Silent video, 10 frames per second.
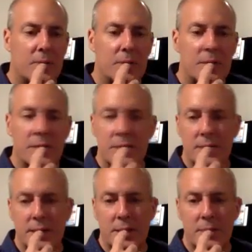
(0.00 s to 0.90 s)
decent
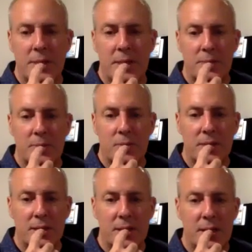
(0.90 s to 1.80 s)
sized space between the
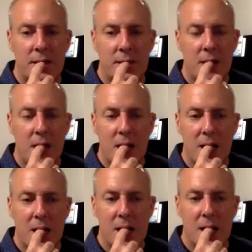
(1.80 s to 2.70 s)
teeth,
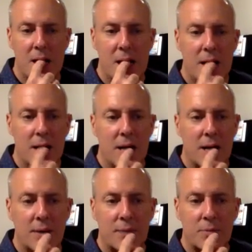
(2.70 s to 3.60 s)
and
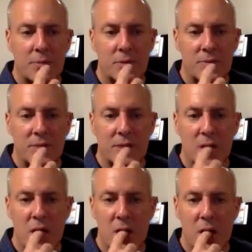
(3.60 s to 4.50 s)
enough to put your
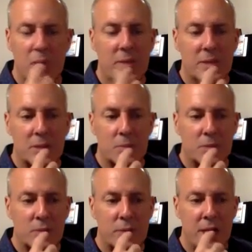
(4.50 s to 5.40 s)
finger in or a pencil
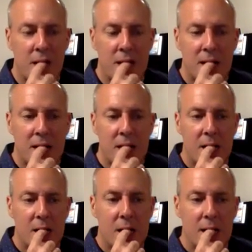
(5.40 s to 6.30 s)
between.
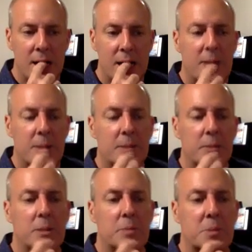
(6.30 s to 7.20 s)
All right, and then the
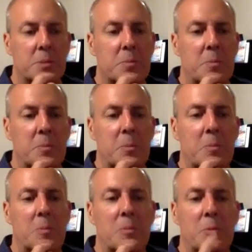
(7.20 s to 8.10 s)
lips
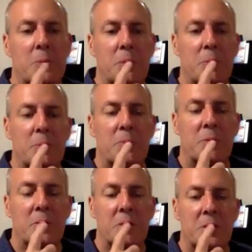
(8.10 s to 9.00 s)
will be
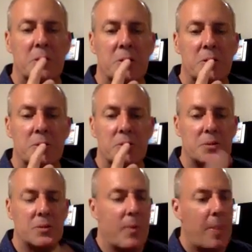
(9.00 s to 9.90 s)
fairly closed
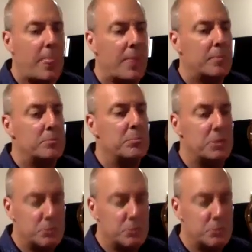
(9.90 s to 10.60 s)
but